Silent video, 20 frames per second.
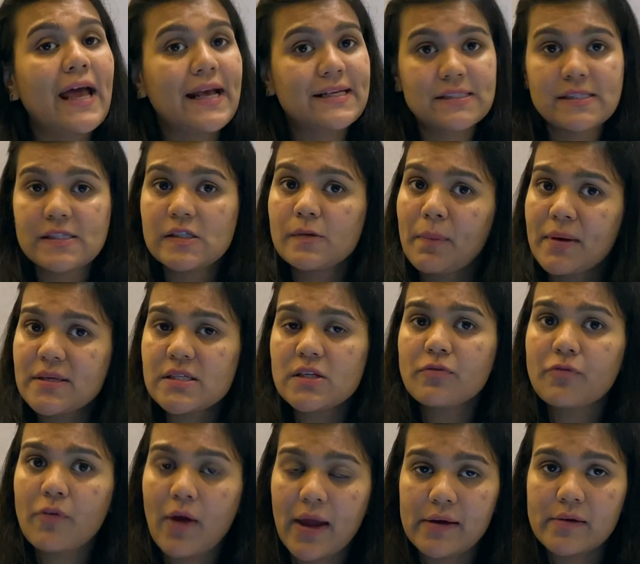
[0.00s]
access
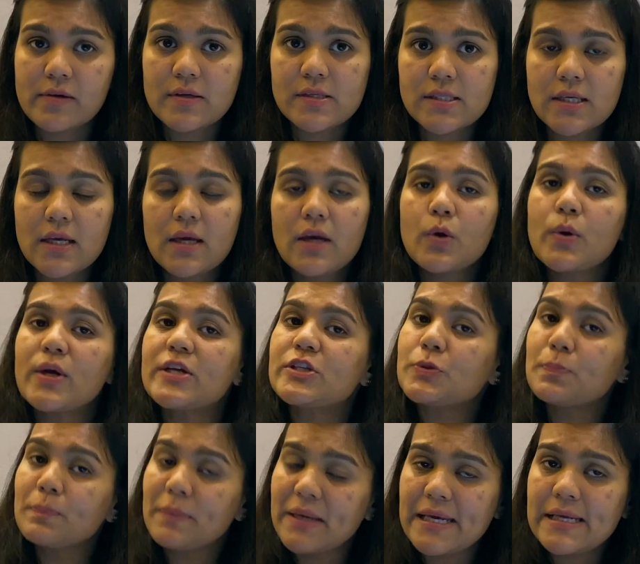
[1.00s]
specifiers.
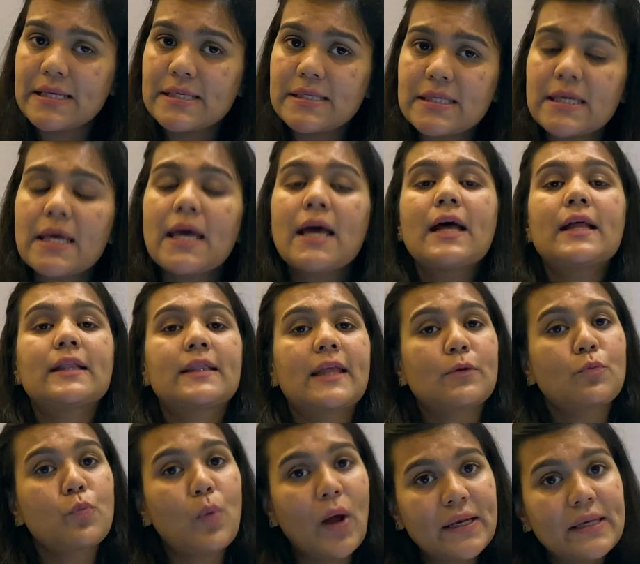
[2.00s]
It means
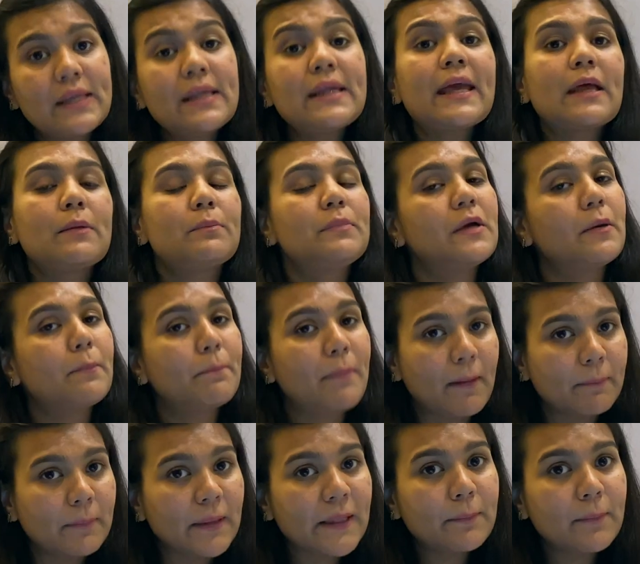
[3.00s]
that one can be a
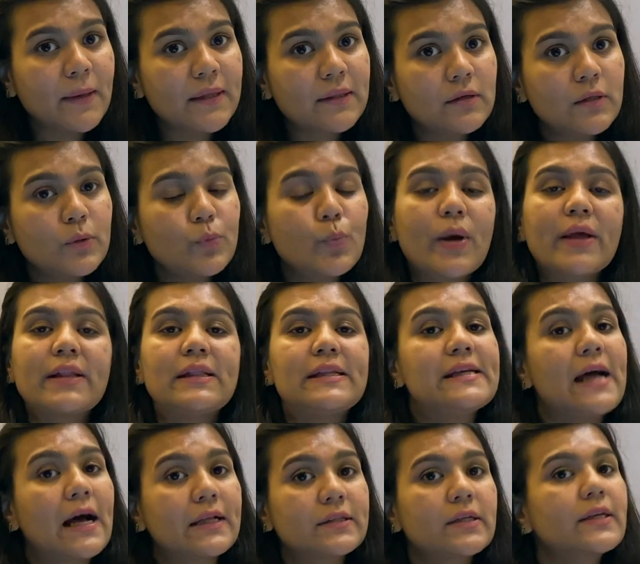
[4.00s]
public method while
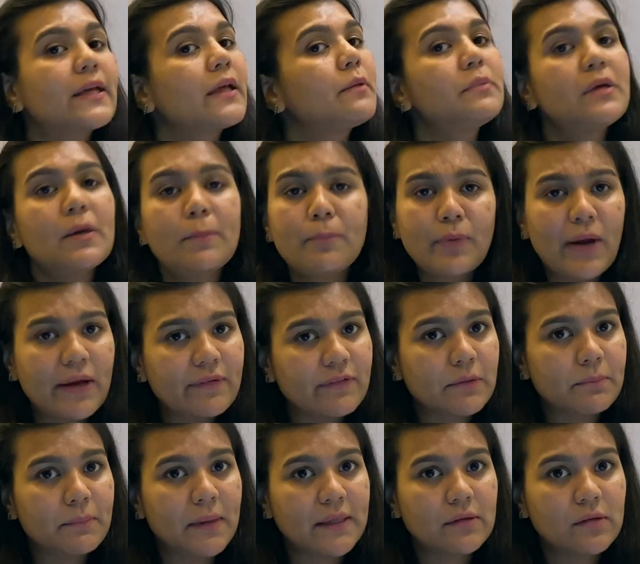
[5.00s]
the other can be a
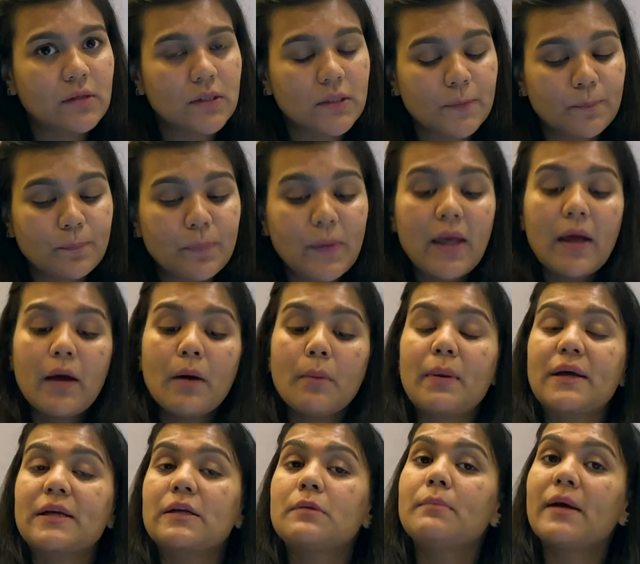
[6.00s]
private method.
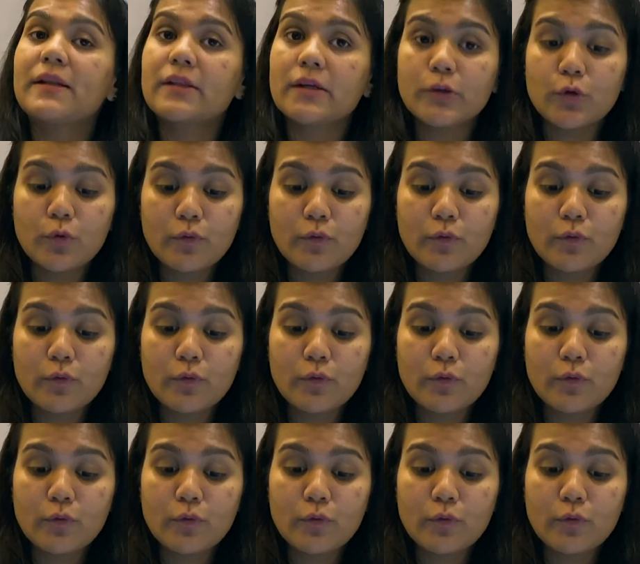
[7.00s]
But in method